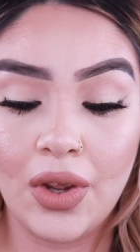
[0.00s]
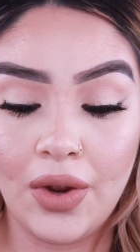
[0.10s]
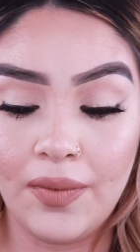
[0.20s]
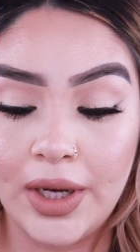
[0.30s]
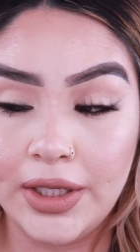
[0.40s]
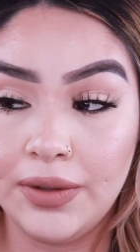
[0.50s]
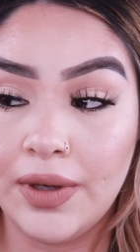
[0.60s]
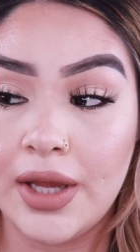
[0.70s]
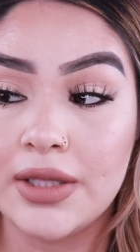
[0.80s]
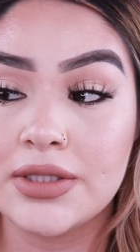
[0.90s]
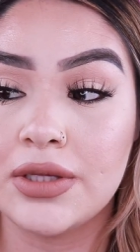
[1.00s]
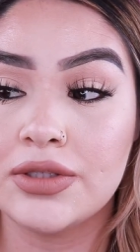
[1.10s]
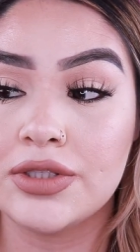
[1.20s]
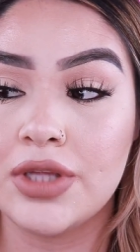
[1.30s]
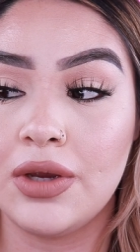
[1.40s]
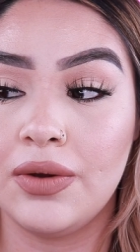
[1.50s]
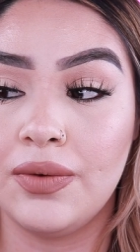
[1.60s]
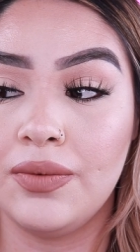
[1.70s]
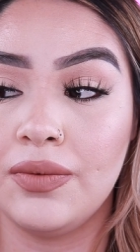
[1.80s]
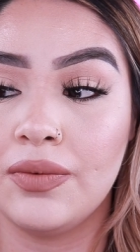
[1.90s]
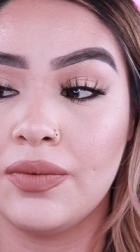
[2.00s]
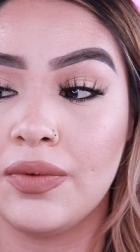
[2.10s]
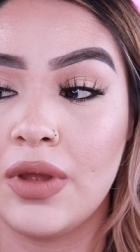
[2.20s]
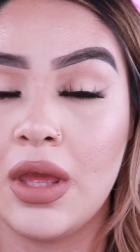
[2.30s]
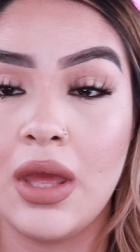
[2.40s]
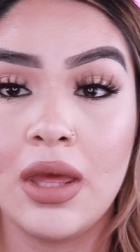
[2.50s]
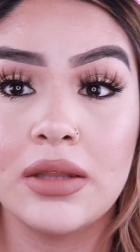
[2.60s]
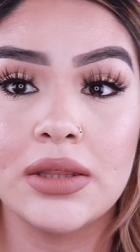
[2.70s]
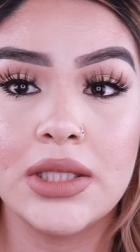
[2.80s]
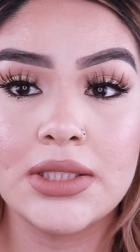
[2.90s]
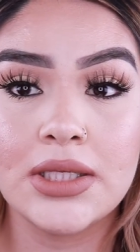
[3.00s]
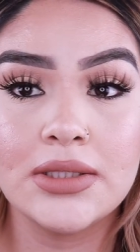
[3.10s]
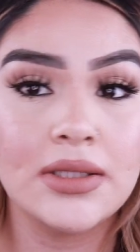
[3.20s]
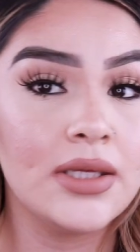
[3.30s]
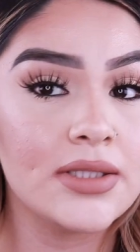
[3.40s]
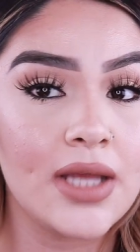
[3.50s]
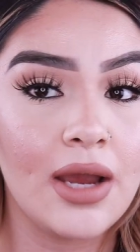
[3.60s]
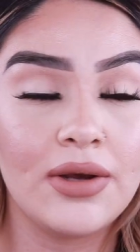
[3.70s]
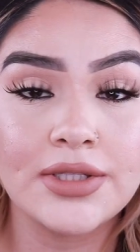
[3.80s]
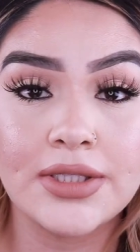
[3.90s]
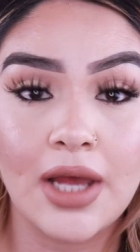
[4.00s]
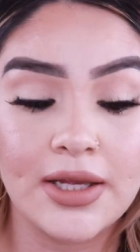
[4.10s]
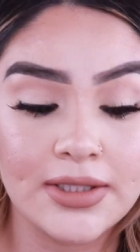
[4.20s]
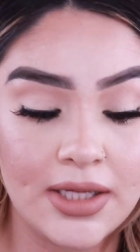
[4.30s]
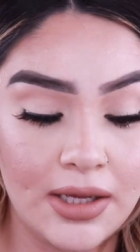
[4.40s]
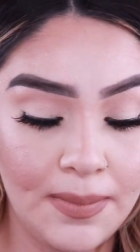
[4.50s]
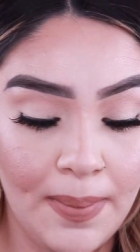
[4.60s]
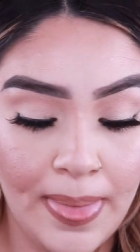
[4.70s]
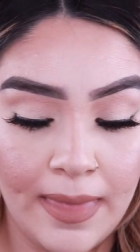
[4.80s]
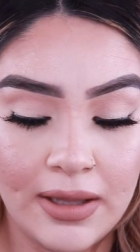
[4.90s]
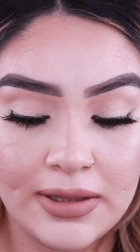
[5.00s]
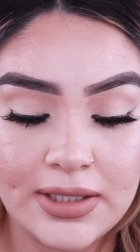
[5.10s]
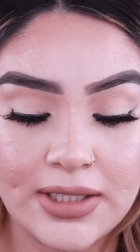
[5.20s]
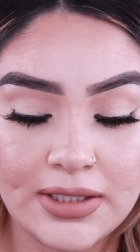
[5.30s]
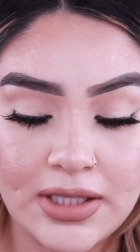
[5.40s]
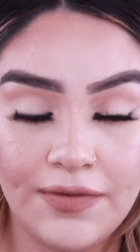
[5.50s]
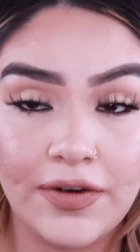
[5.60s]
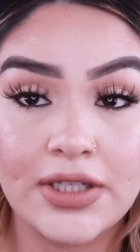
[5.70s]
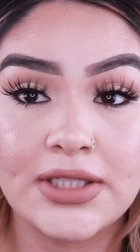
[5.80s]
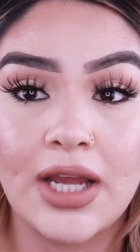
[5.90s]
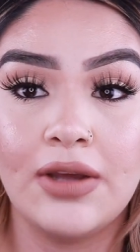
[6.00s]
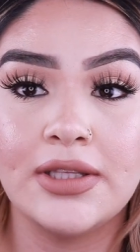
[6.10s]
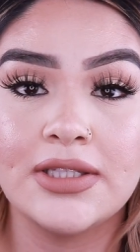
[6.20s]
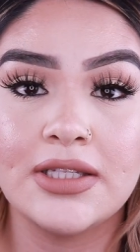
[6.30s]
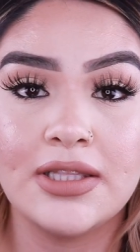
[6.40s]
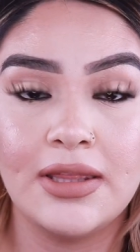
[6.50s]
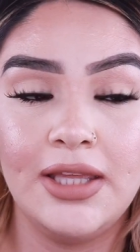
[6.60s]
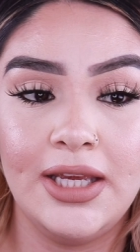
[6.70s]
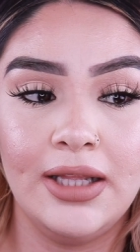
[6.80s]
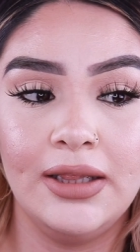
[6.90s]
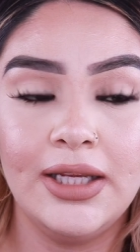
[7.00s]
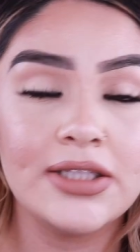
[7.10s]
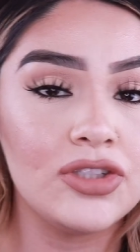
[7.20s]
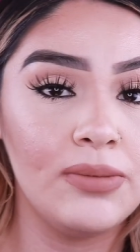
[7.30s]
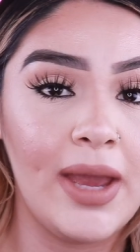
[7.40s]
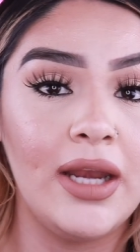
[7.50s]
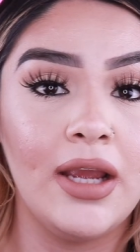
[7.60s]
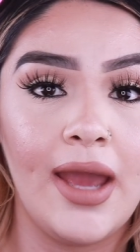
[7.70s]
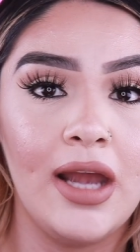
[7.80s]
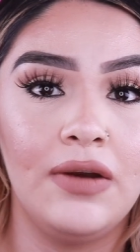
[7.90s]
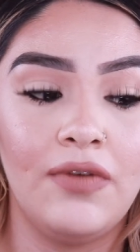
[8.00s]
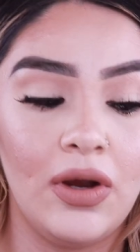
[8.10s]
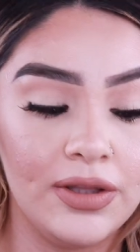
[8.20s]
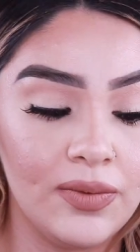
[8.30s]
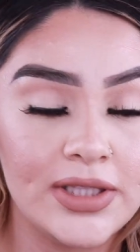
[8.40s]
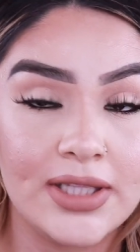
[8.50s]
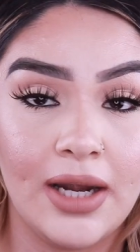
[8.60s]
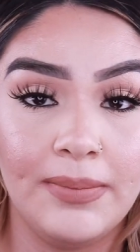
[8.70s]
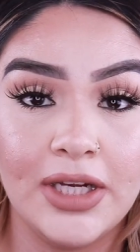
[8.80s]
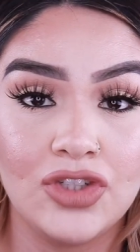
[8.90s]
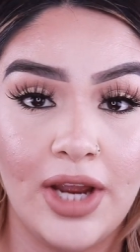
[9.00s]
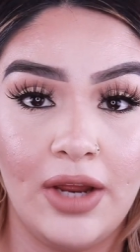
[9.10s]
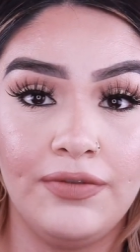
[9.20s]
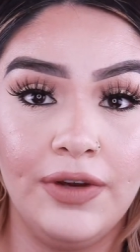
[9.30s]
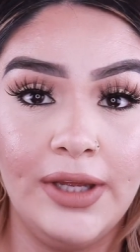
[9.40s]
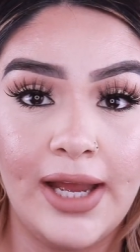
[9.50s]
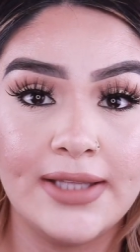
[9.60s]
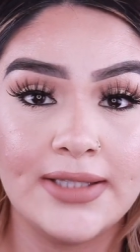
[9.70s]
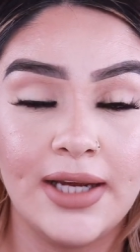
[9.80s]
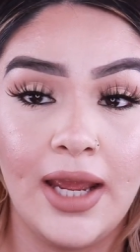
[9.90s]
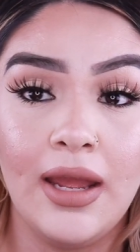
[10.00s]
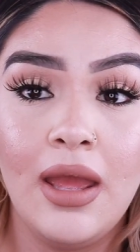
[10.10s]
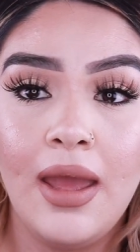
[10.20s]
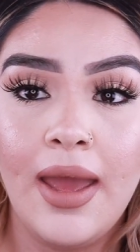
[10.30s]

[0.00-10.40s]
Alrighty, you guys. So this is the style Saucy. This is the first style. This is the least dramatic out of all the ones that I'm going to try on for you guys today.